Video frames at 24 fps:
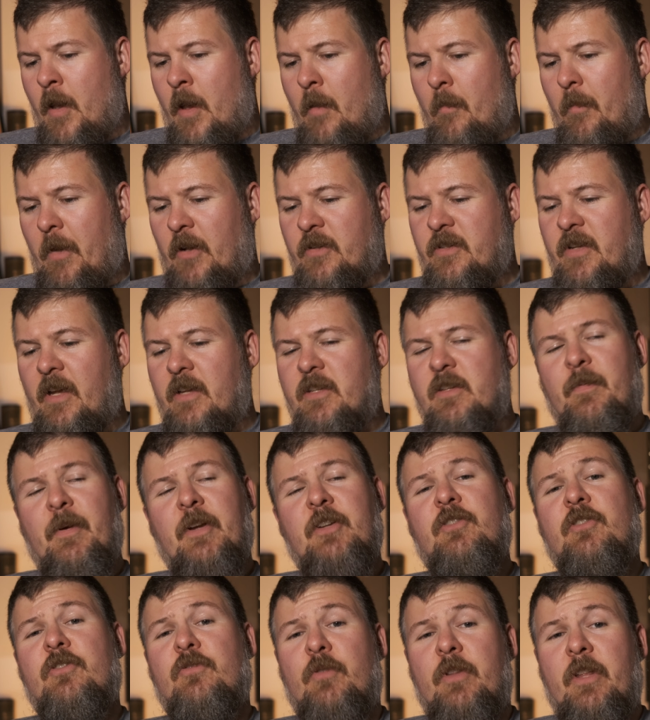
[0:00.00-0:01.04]
But I was taking some
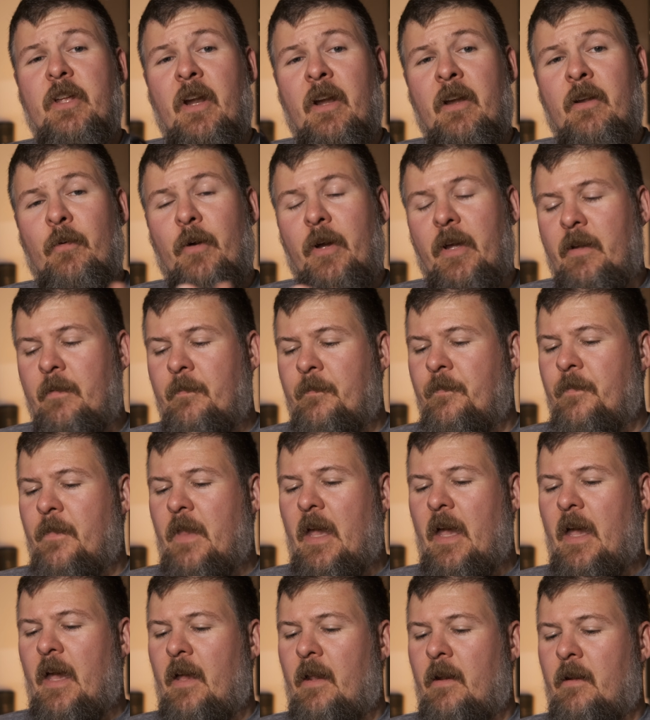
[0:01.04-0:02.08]
pictures with it anyway,
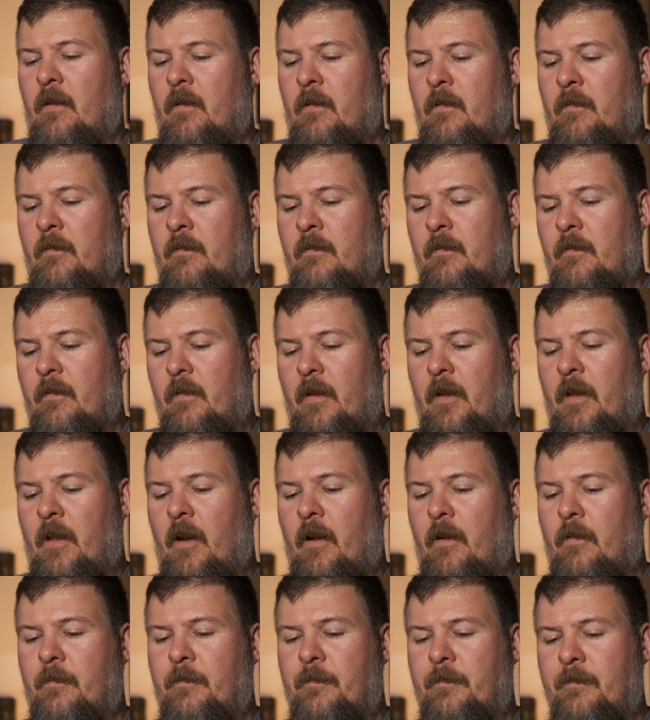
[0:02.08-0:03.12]
and
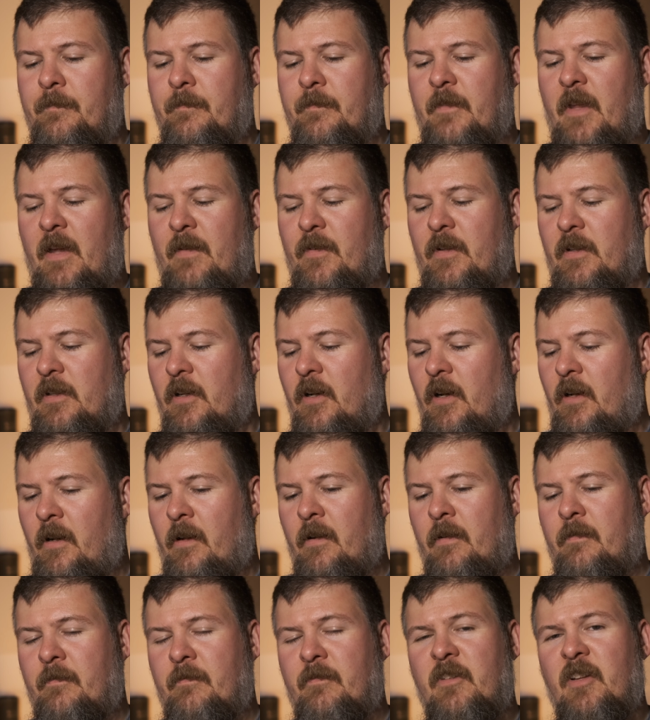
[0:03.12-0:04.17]
they have a look.
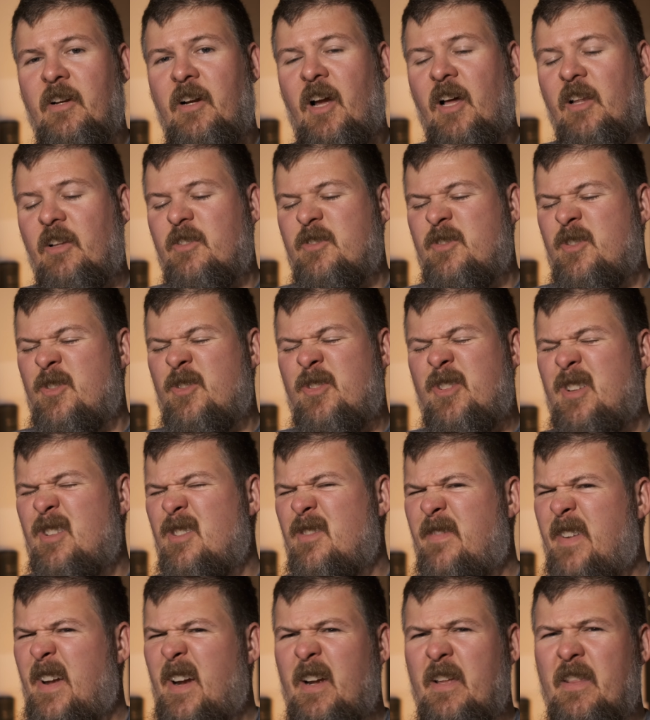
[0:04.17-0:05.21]
The colors and shit is
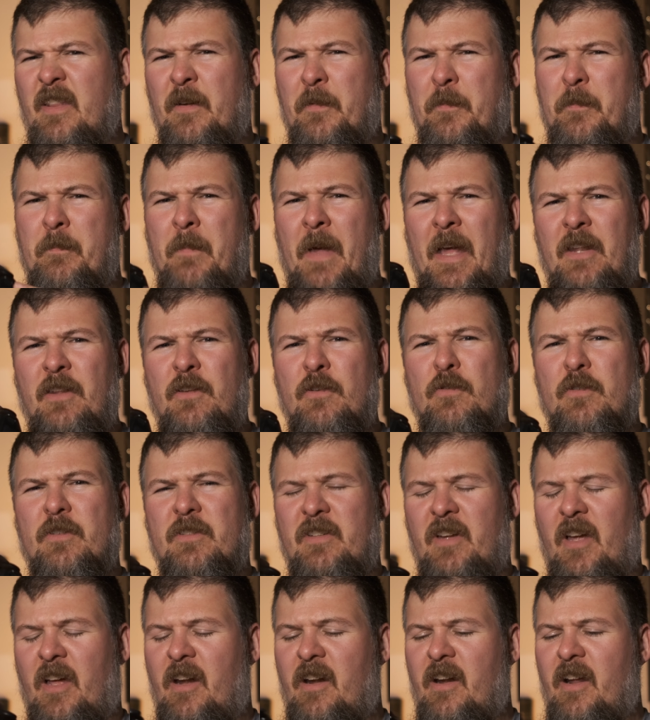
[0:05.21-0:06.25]
the menu
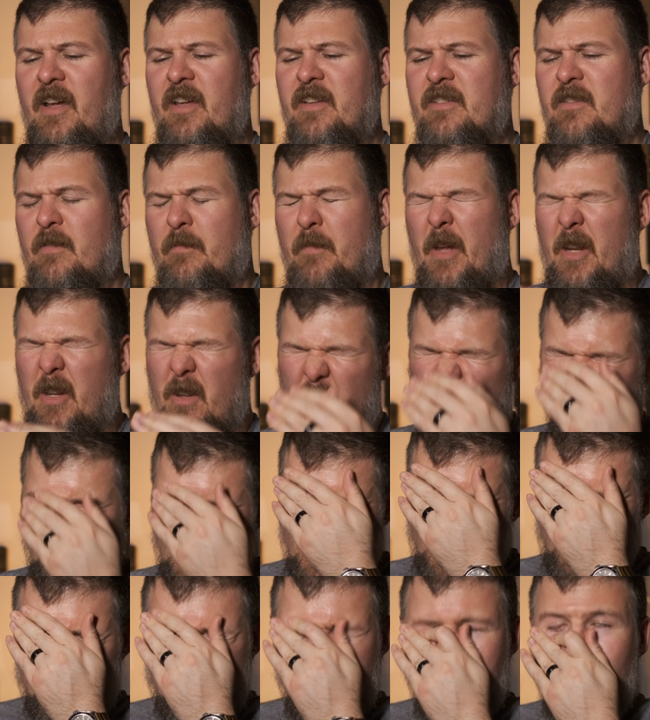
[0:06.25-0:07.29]
is kind of nice. The menu is
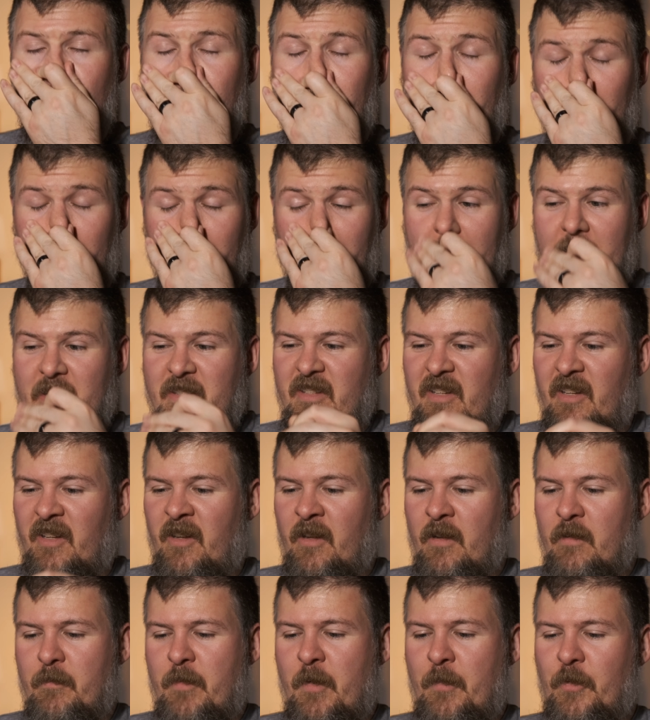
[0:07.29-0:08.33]
super basic.
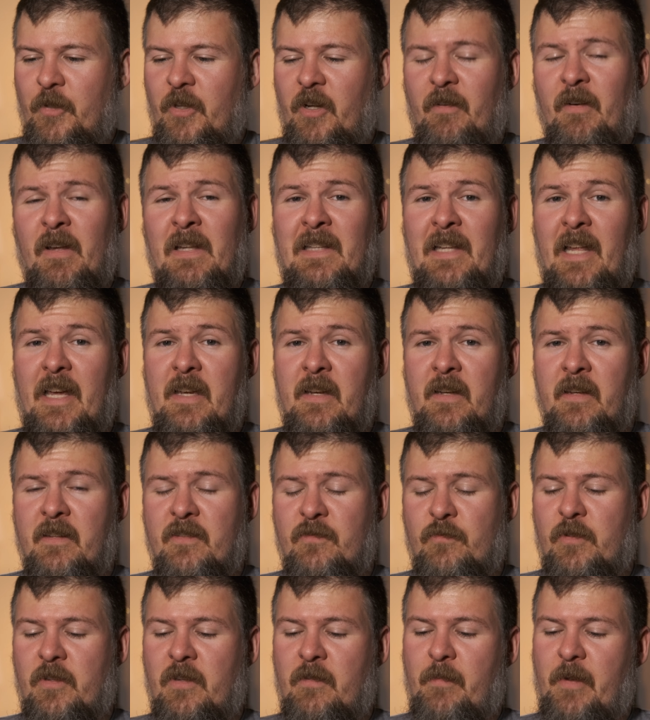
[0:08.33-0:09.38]
People talk about Leica as
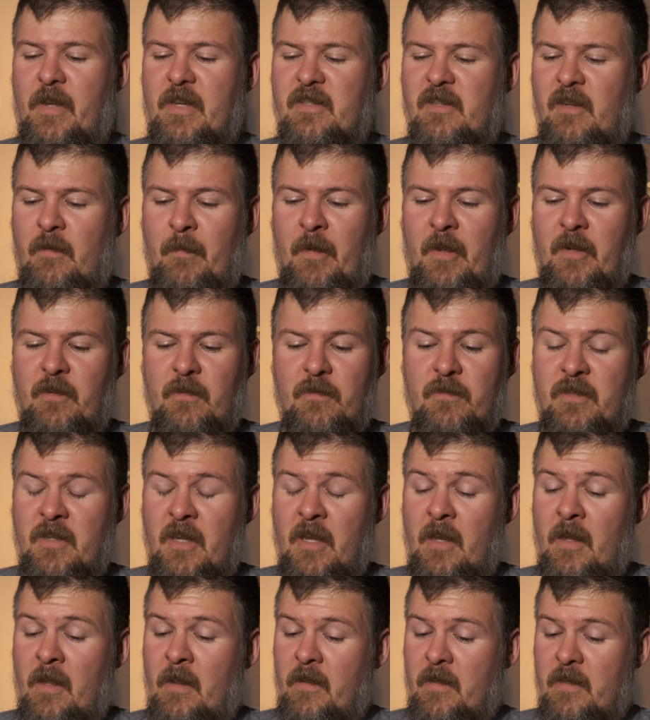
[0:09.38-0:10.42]
really basic menus.
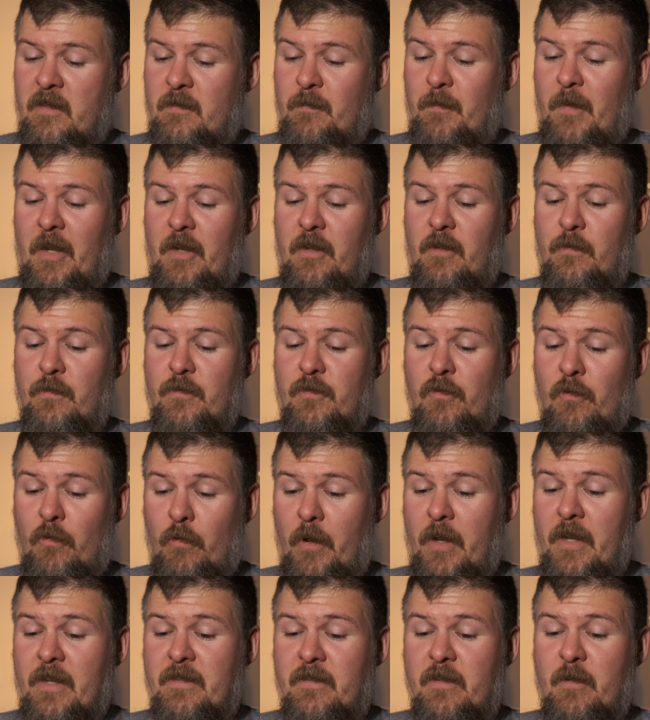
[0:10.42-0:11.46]
This menu is
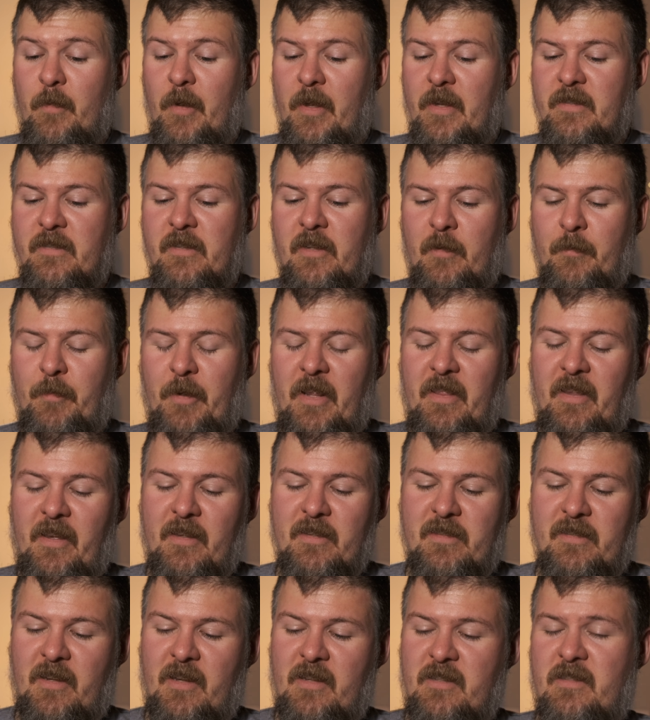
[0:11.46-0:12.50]
crazy basic, but I think
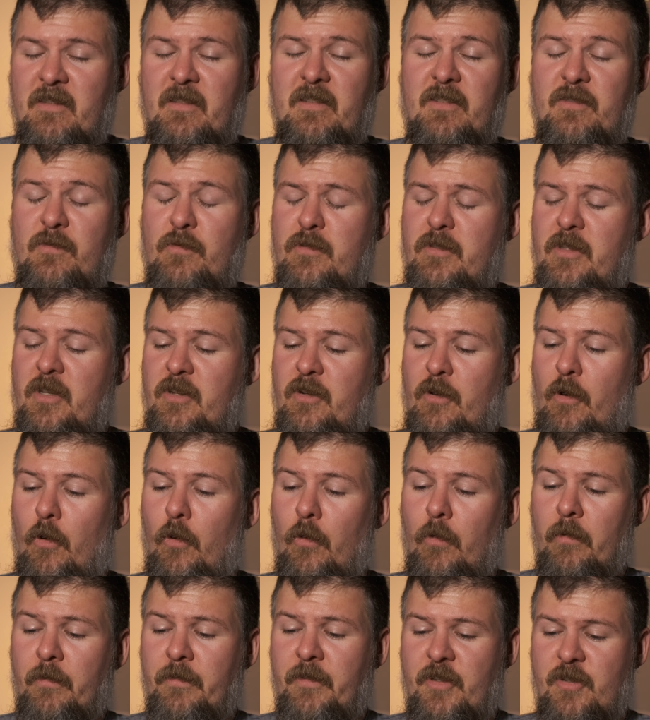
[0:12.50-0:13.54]
it's because this was such an
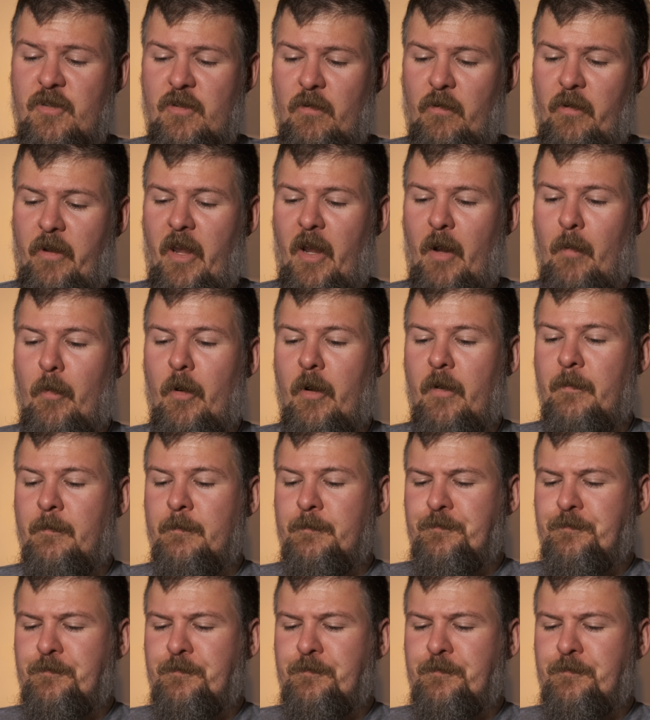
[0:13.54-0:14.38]
old digital camera.